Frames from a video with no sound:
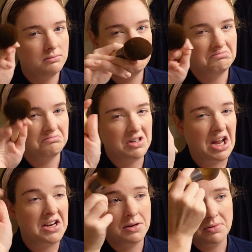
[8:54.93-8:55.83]

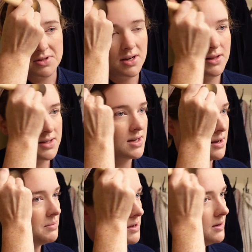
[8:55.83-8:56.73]
mm, of the
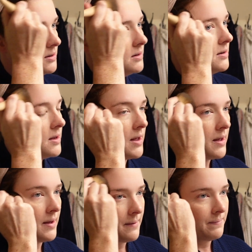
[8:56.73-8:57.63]

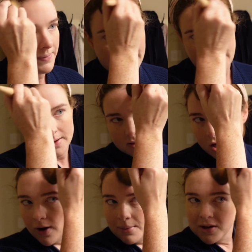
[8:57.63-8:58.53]
time. So
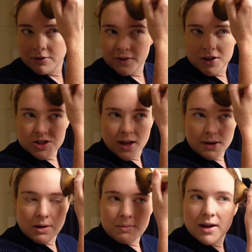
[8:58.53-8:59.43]
I'm going to finish
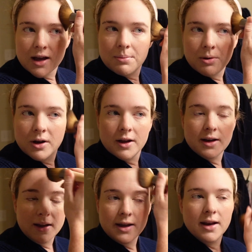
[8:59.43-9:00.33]
getting my makeup on
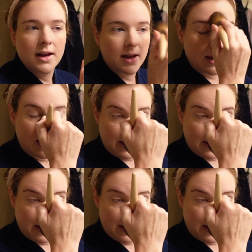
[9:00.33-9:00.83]
and getting